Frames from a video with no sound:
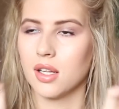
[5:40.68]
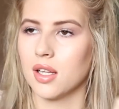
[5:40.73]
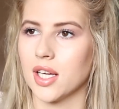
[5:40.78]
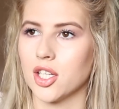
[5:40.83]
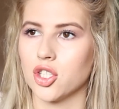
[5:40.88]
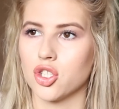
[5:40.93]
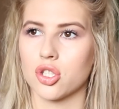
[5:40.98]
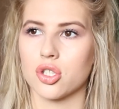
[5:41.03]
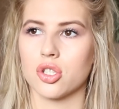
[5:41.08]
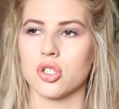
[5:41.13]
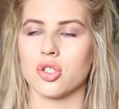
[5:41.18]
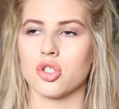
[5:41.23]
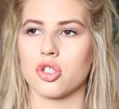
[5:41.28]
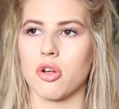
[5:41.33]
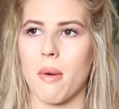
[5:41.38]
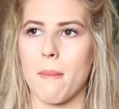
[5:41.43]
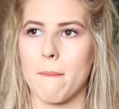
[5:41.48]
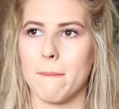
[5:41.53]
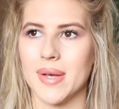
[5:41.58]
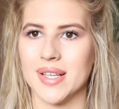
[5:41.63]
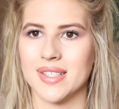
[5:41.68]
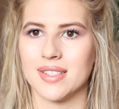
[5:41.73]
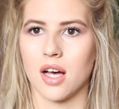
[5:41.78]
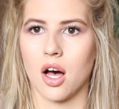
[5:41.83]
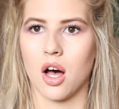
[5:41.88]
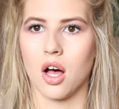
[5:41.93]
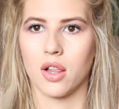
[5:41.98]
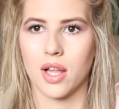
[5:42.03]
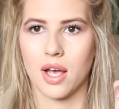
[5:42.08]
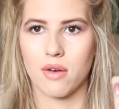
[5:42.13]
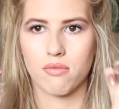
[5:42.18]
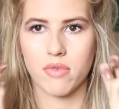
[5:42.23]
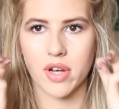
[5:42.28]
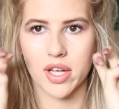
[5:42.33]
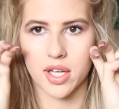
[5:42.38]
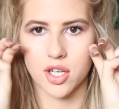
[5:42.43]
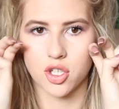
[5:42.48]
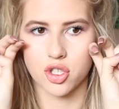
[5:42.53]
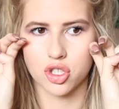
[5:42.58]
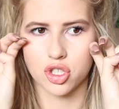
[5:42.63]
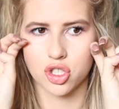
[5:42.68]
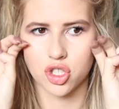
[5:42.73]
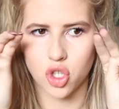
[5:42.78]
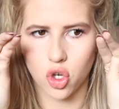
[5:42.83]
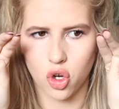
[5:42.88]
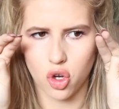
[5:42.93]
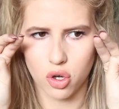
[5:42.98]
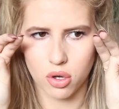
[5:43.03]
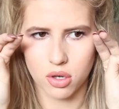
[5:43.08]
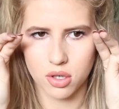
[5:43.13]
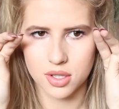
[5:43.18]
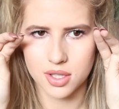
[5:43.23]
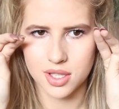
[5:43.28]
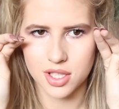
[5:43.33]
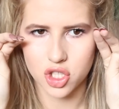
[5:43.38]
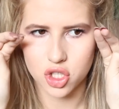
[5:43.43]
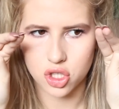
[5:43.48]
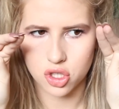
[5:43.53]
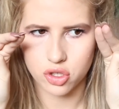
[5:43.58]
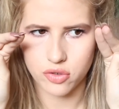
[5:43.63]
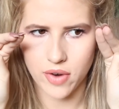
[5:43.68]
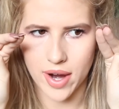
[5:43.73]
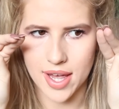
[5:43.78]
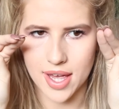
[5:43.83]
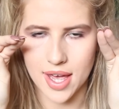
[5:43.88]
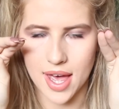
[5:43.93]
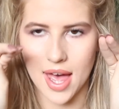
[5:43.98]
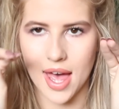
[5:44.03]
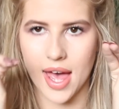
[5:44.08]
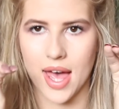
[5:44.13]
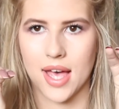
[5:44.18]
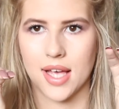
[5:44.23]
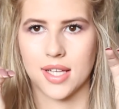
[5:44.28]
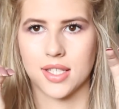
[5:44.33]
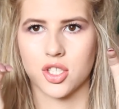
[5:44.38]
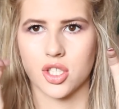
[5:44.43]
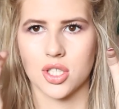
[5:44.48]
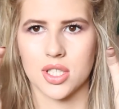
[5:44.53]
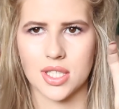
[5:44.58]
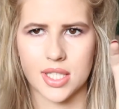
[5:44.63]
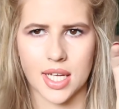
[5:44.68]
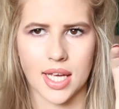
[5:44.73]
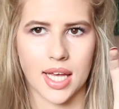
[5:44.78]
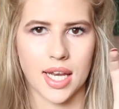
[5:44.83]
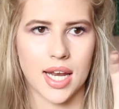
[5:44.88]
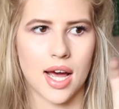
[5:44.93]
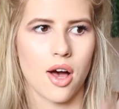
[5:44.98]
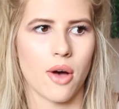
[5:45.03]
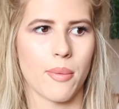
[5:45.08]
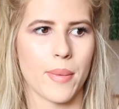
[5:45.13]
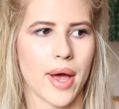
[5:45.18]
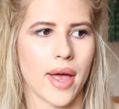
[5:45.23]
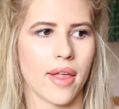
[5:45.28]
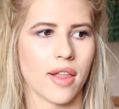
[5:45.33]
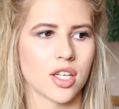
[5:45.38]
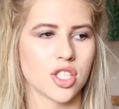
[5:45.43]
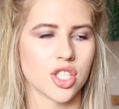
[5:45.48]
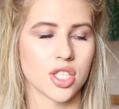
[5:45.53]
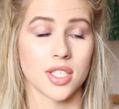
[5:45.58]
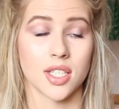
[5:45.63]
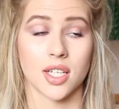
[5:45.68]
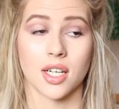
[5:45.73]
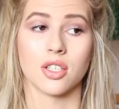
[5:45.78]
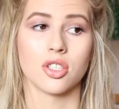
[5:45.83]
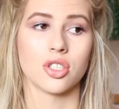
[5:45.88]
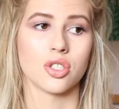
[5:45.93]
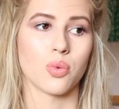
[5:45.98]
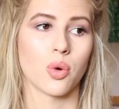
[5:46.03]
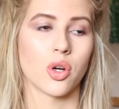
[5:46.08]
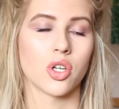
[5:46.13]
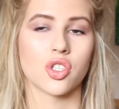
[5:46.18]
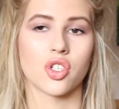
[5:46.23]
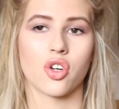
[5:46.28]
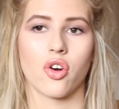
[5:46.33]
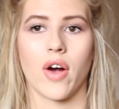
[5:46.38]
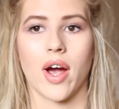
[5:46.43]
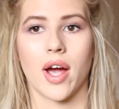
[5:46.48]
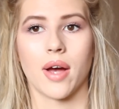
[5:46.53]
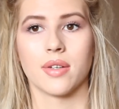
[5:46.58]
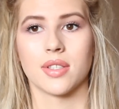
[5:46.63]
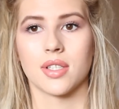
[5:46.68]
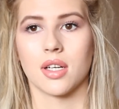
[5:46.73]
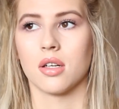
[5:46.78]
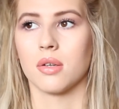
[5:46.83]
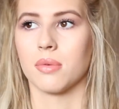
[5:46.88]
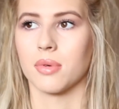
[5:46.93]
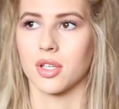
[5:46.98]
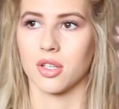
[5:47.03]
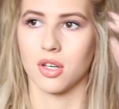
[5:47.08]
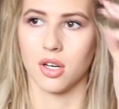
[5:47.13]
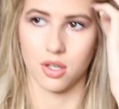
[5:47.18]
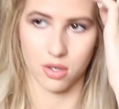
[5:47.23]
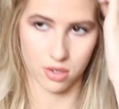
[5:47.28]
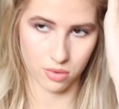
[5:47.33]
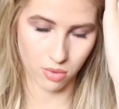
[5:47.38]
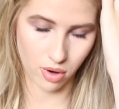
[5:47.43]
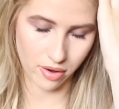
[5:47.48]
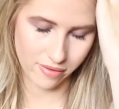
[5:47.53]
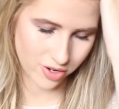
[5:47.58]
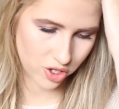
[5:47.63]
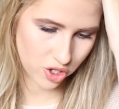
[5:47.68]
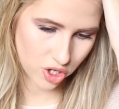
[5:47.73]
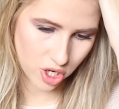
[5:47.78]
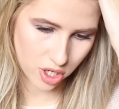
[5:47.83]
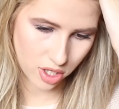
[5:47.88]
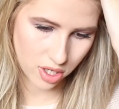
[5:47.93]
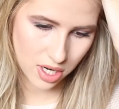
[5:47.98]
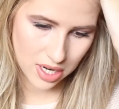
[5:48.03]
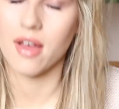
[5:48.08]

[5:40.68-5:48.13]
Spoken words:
It just looked bizarre, like really just short, straight hairs just sticking out of my eyelashes, and I just wanted to cry. I was like, oh my god, what have I done?